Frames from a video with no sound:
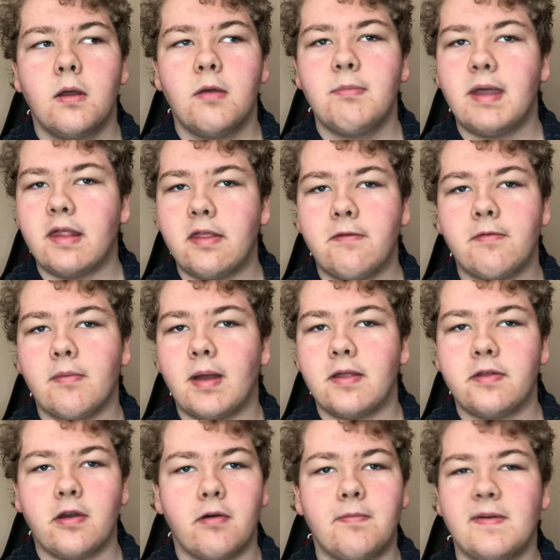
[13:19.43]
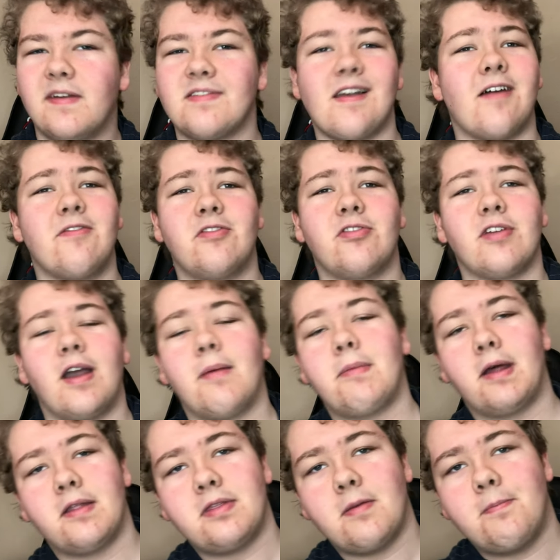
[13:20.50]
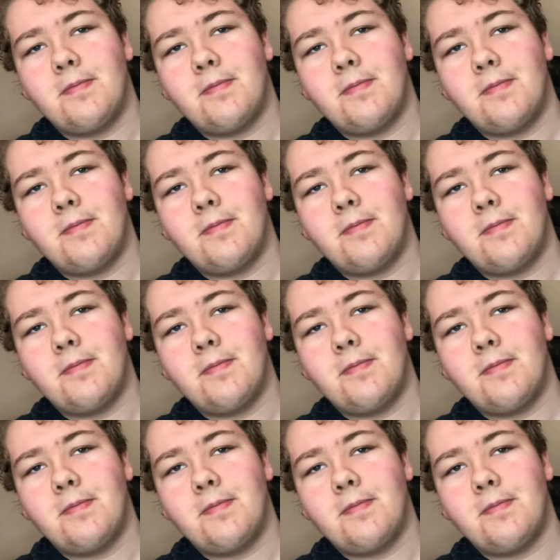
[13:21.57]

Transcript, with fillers: Mainly for myself because obviously I'm not the